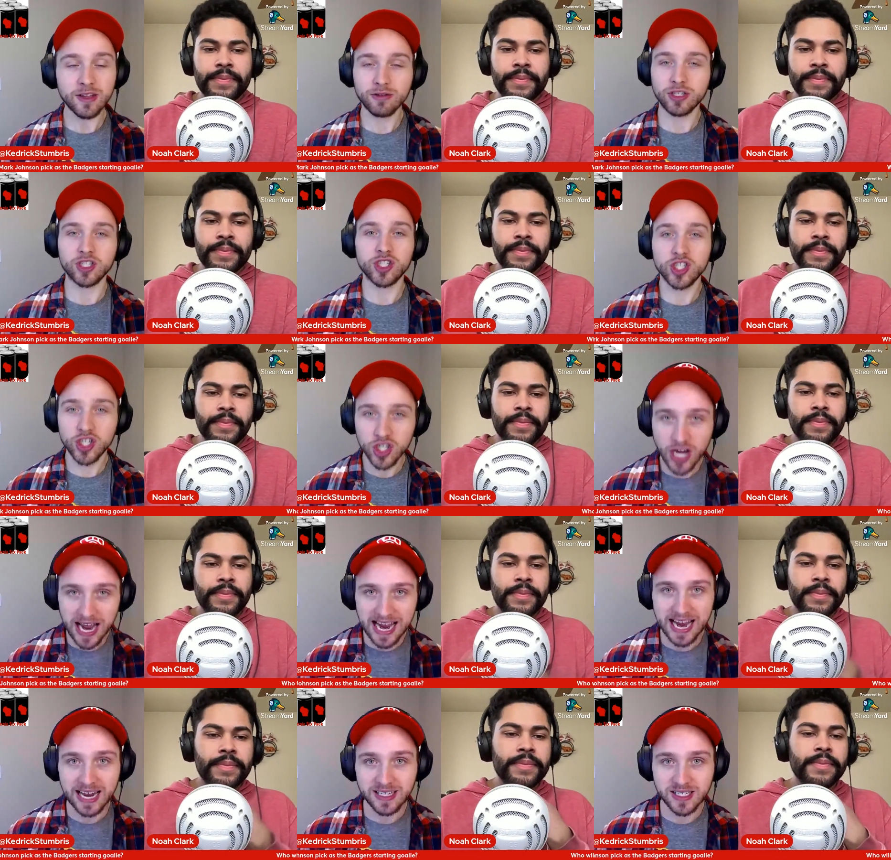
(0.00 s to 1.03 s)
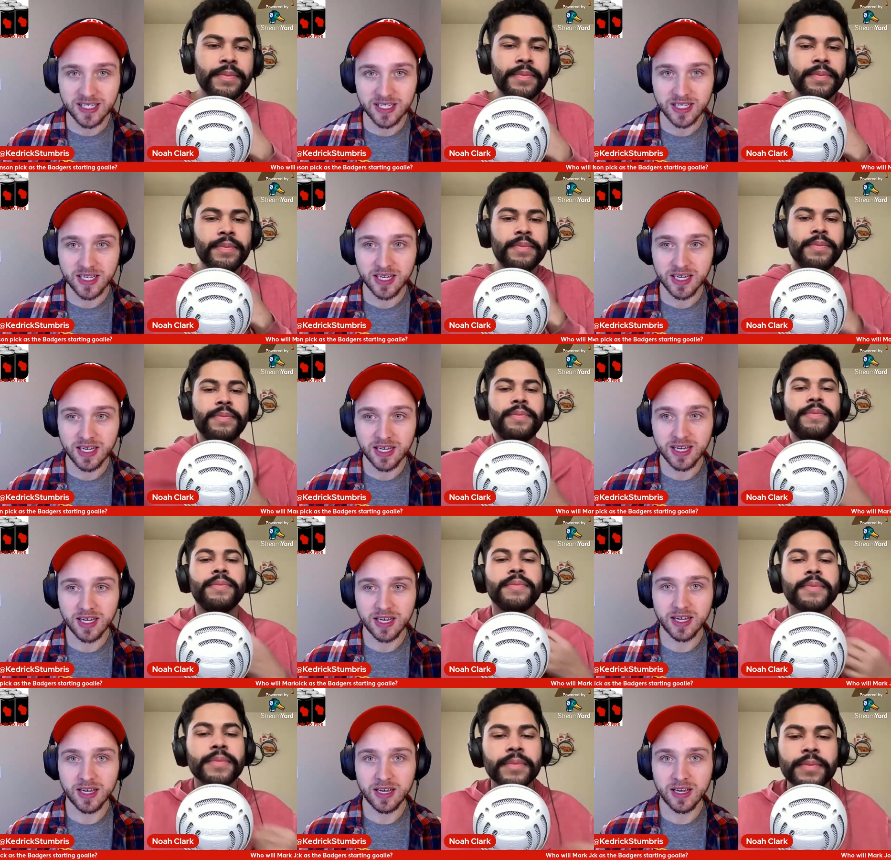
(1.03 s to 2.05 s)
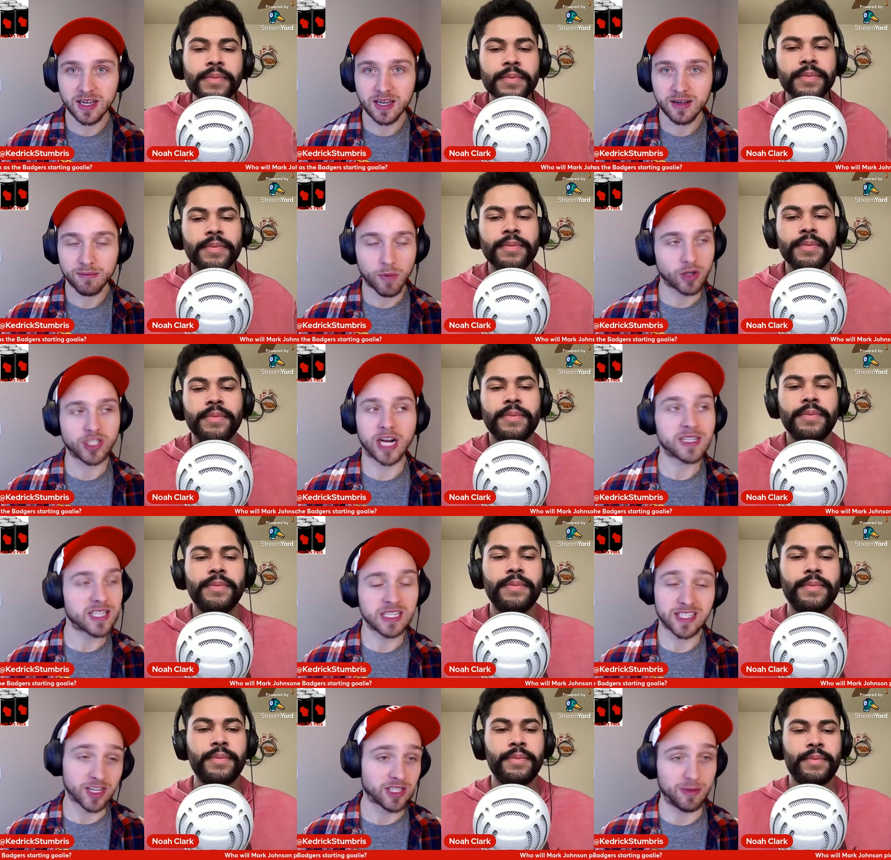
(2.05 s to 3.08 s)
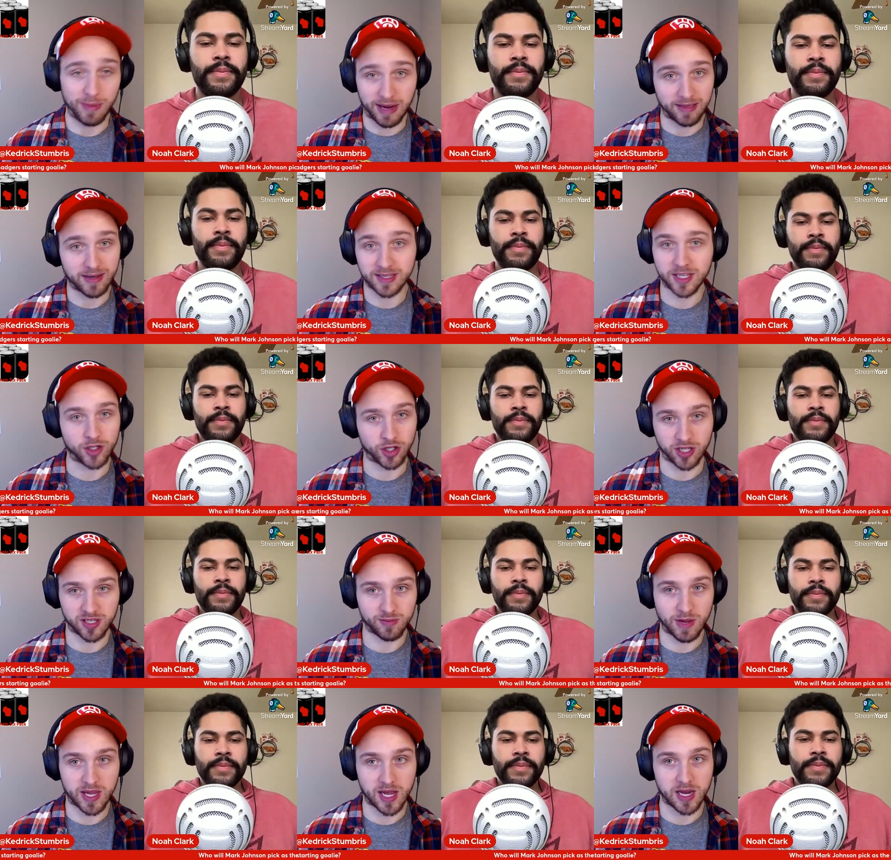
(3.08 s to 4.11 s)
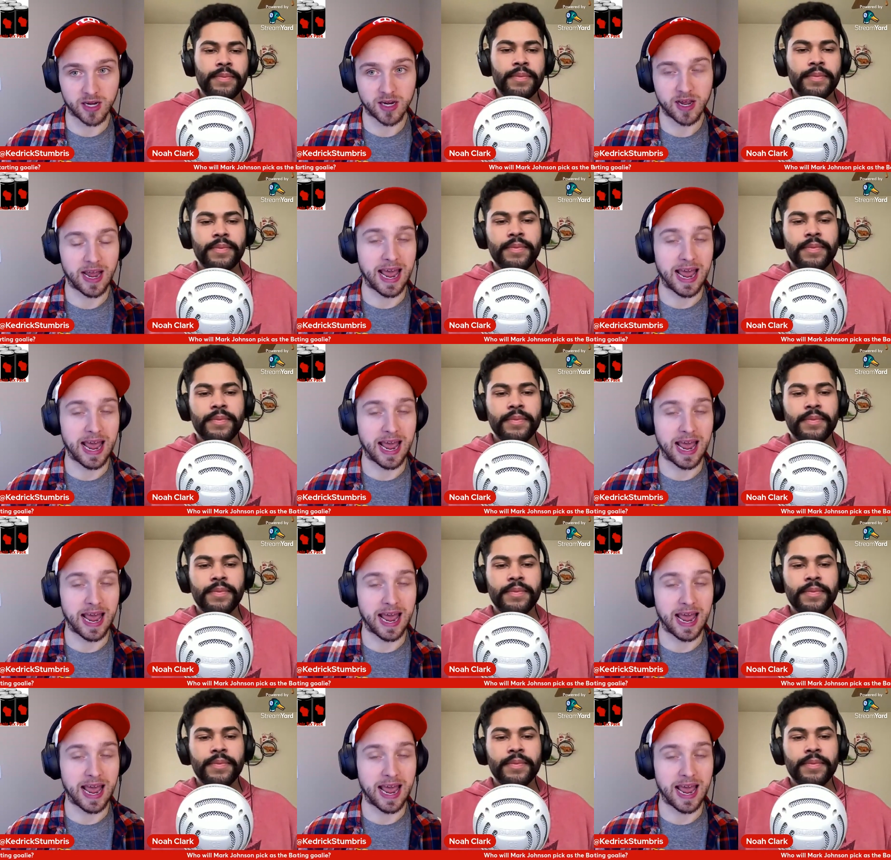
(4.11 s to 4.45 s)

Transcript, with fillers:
Speaker 1: there's a chance Mark Johnson doesn't make the decision this weekend.